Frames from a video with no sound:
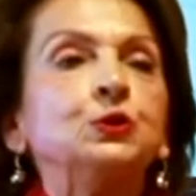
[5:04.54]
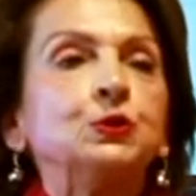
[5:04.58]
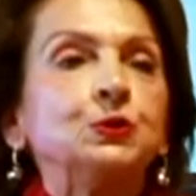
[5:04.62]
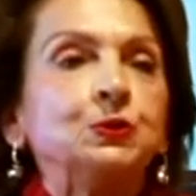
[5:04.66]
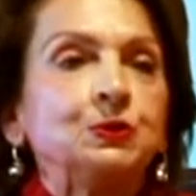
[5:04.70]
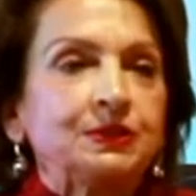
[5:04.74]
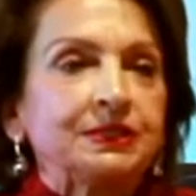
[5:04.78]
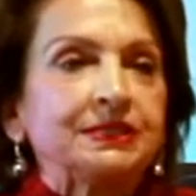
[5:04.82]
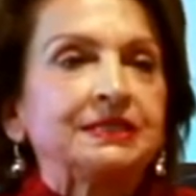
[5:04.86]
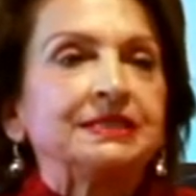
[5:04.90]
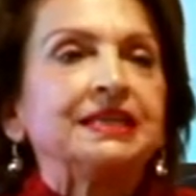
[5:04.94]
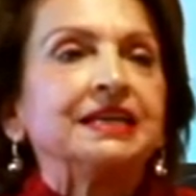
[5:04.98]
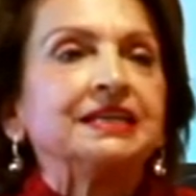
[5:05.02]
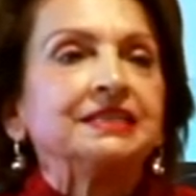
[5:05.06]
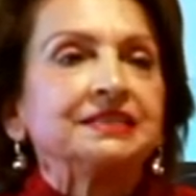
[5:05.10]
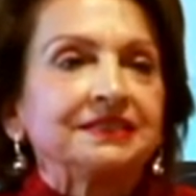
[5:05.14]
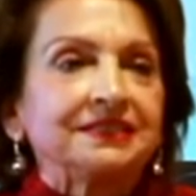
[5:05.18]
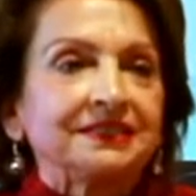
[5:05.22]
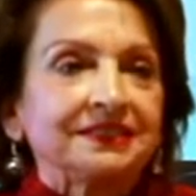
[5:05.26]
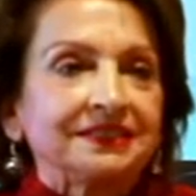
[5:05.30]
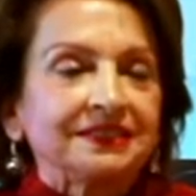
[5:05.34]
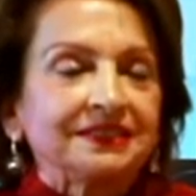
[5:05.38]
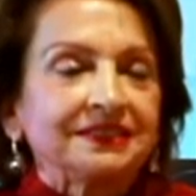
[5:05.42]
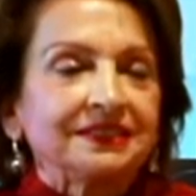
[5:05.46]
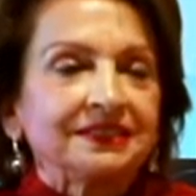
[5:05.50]

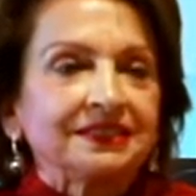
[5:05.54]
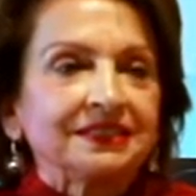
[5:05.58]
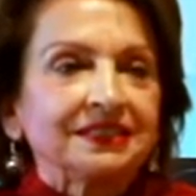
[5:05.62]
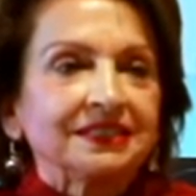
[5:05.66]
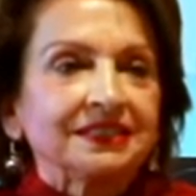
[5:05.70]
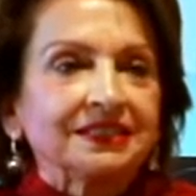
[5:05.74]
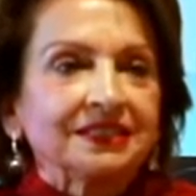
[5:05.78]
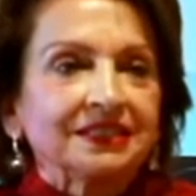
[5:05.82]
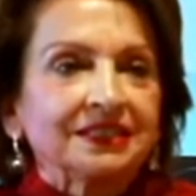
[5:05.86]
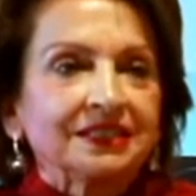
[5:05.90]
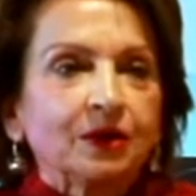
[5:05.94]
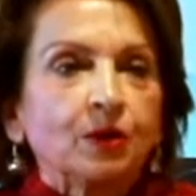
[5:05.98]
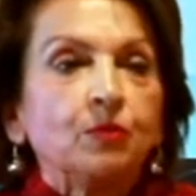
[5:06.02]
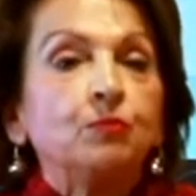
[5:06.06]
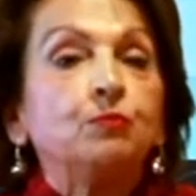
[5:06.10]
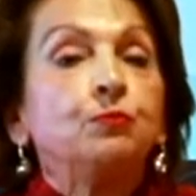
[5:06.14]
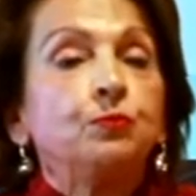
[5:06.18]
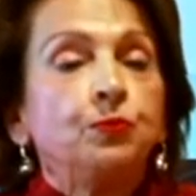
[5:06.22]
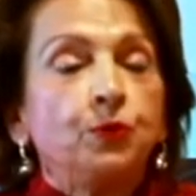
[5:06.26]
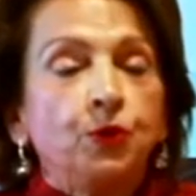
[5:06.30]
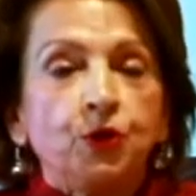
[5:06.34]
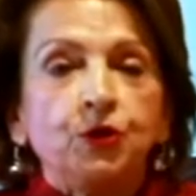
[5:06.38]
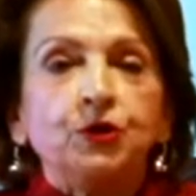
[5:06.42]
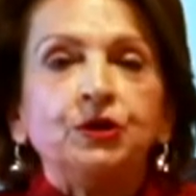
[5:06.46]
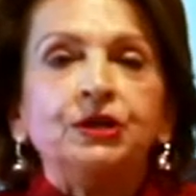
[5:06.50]
useless
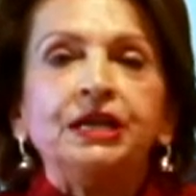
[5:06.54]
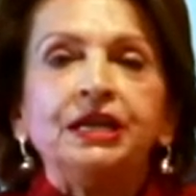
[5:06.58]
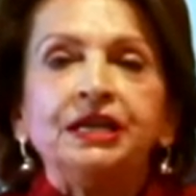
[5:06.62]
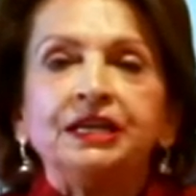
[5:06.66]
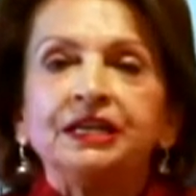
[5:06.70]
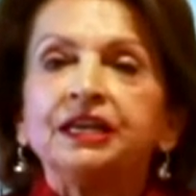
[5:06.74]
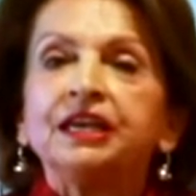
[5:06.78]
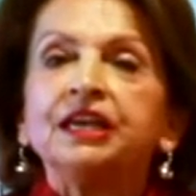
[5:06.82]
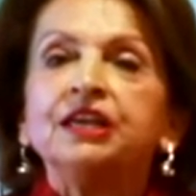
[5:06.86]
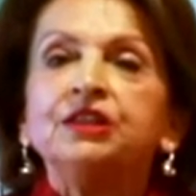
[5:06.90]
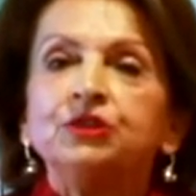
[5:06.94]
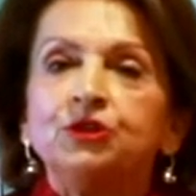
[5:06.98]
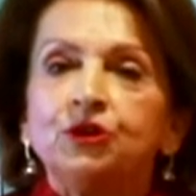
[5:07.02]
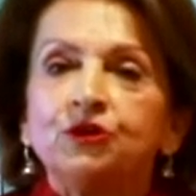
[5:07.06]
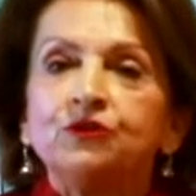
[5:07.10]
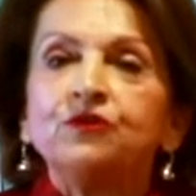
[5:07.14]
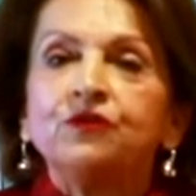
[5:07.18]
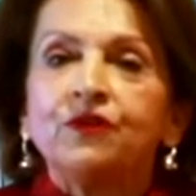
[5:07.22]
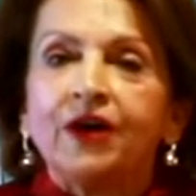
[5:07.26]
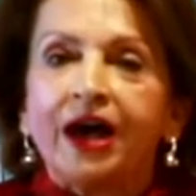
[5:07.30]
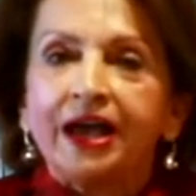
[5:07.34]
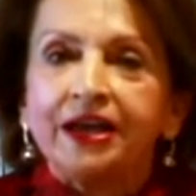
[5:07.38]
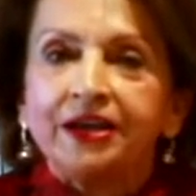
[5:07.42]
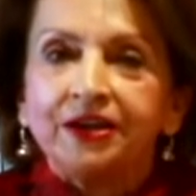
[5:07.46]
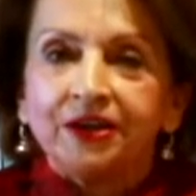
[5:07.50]
burning in the
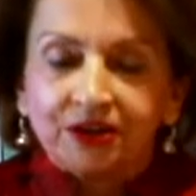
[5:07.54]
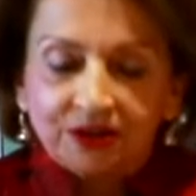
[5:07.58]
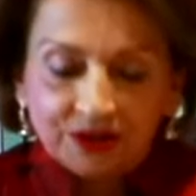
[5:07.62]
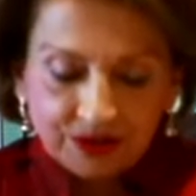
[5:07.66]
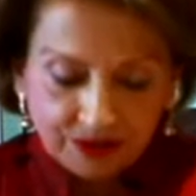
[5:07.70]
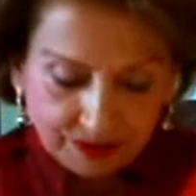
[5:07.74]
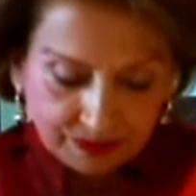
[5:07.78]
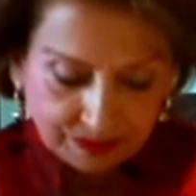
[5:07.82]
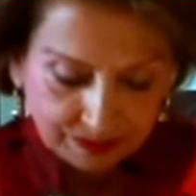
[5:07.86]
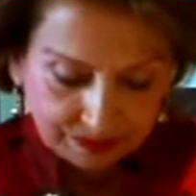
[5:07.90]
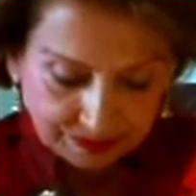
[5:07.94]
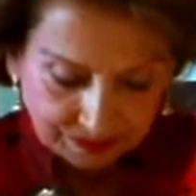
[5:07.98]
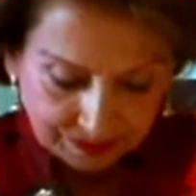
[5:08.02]
fire.